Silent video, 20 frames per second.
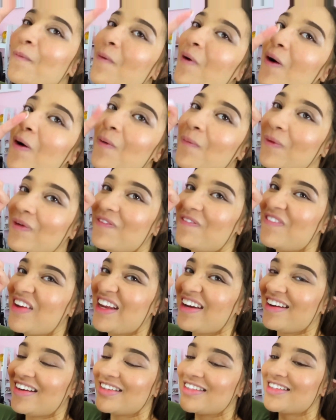with
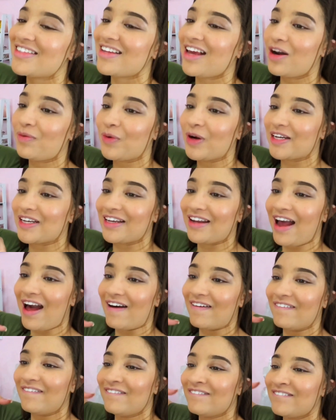fitness and working out.
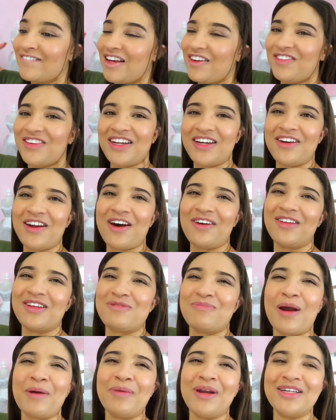If you didn't know, that's
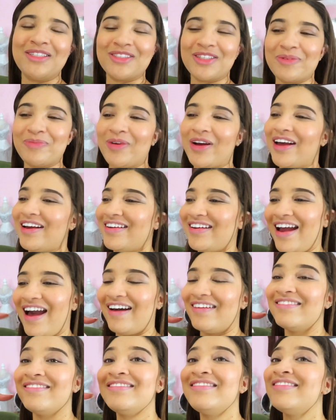my major, but yeah.
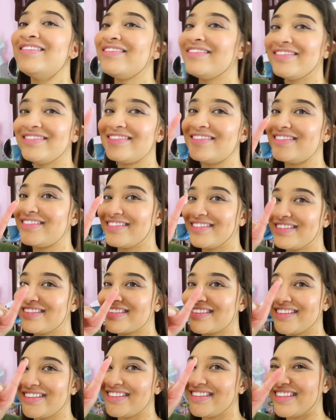
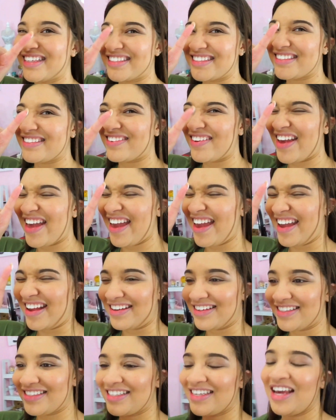That's a little
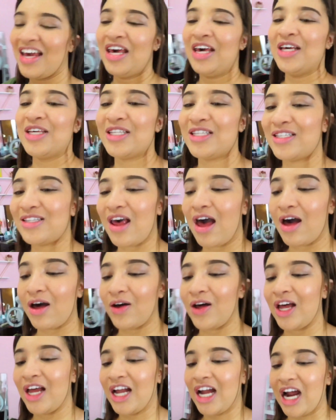hint. So I'm
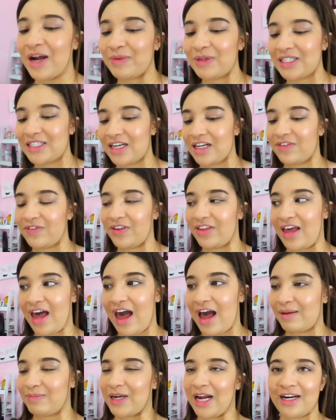really excited for that.
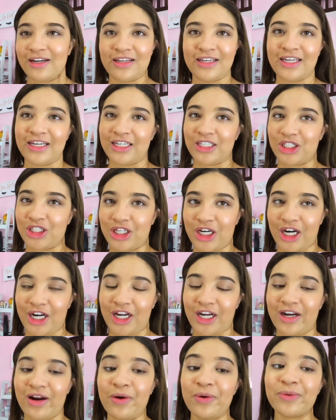I'm kind of like getting
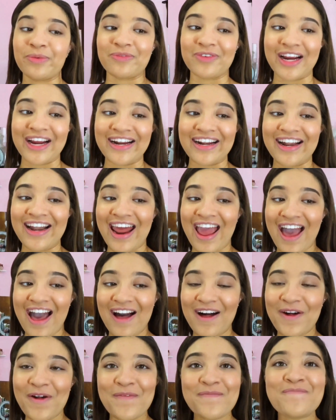started right now.